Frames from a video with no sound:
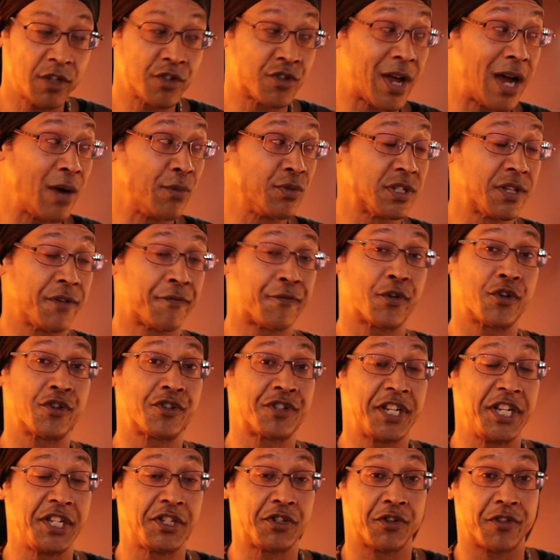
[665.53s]
So I was the
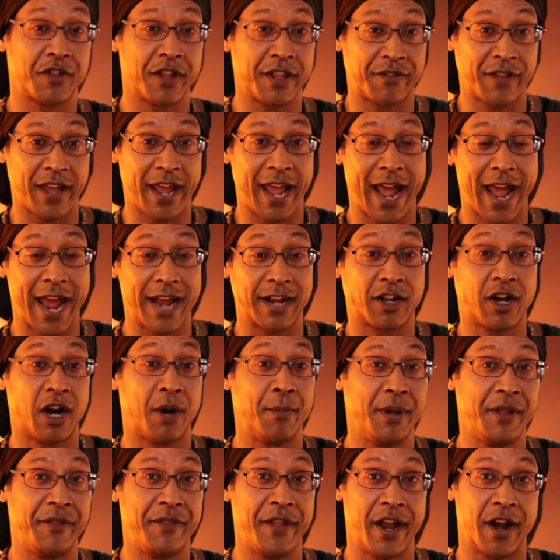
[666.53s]
first teacher that they had
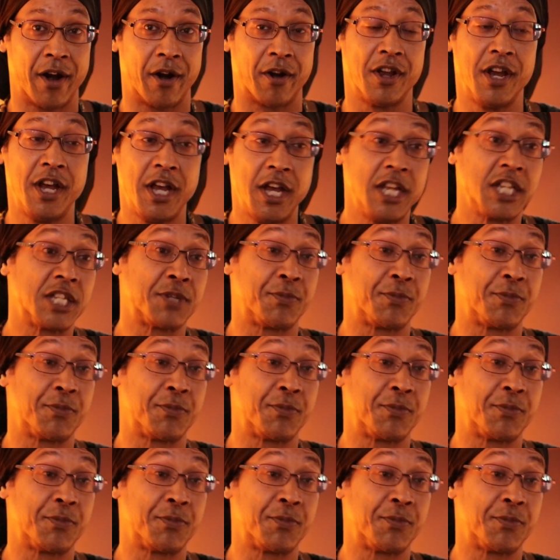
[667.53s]
come in there